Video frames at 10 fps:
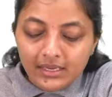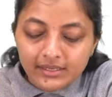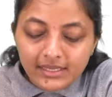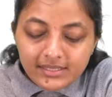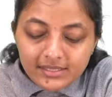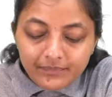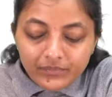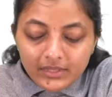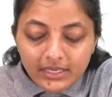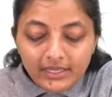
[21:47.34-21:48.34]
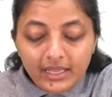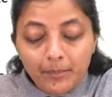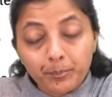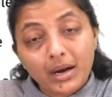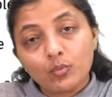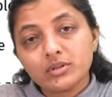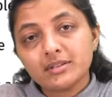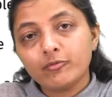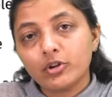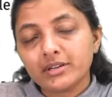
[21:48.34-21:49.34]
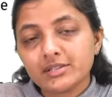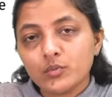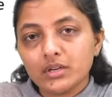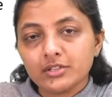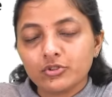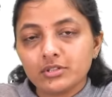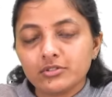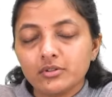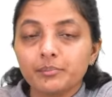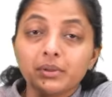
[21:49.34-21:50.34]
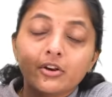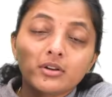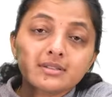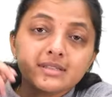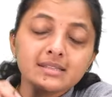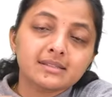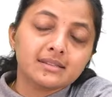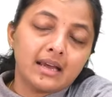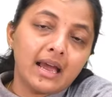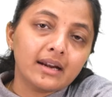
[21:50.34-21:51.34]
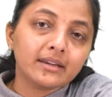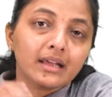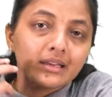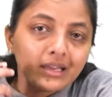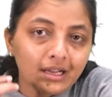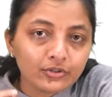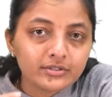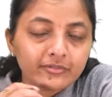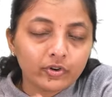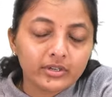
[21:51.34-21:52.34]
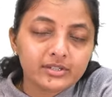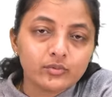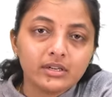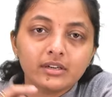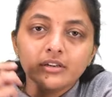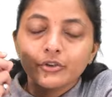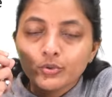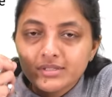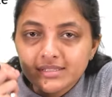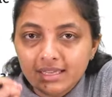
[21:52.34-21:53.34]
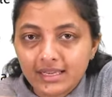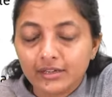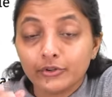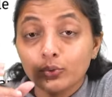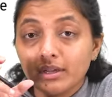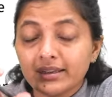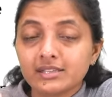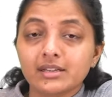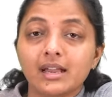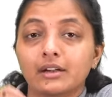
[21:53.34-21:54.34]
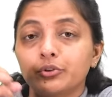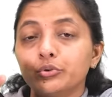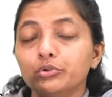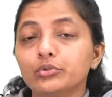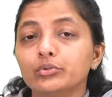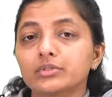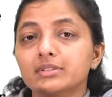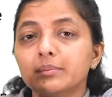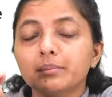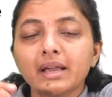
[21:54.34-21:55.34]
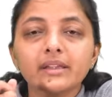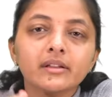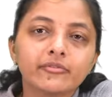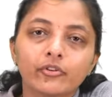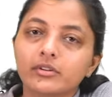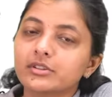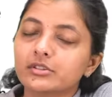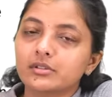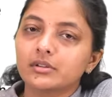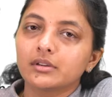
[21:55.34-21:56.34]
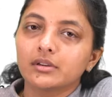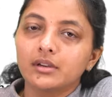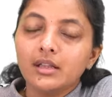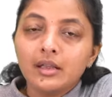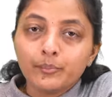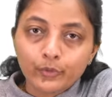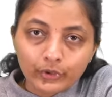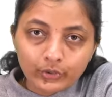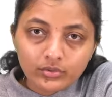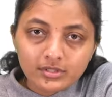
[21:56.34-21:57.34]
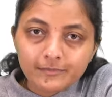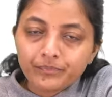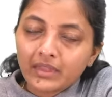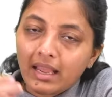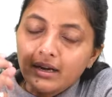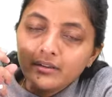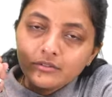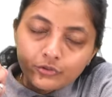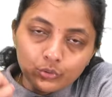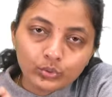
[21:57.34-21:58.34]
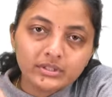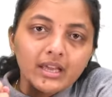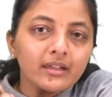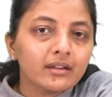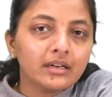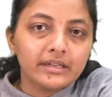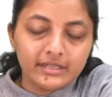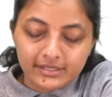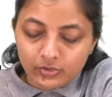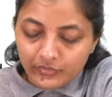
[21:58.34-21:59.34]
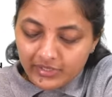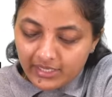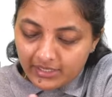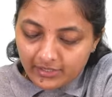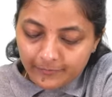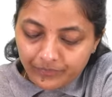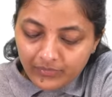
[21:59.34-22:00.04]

Next, it empowers the forest dwellers also, because this act allows the forest dweller to sell, to extract, to use the minor forest uh, produce and do their earnings over that.